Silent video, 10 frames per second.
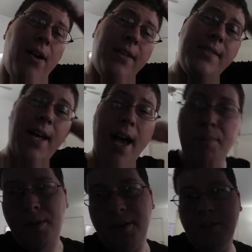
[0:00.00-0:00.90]
on
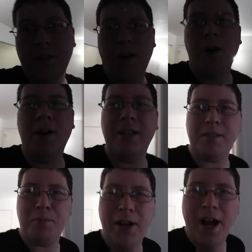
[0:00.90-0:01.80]
top. So
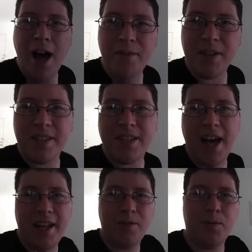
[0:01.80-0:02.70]
it's pretty obvious
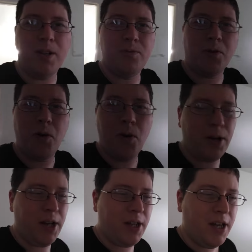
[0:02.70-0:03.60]
that it was
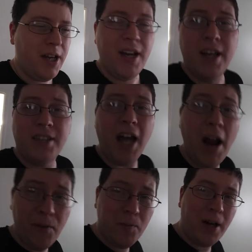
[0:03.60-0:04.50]
recorded
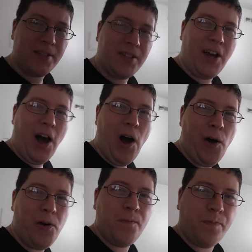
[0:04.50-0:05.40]
several months
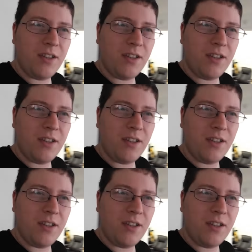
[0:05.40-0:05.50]
ago.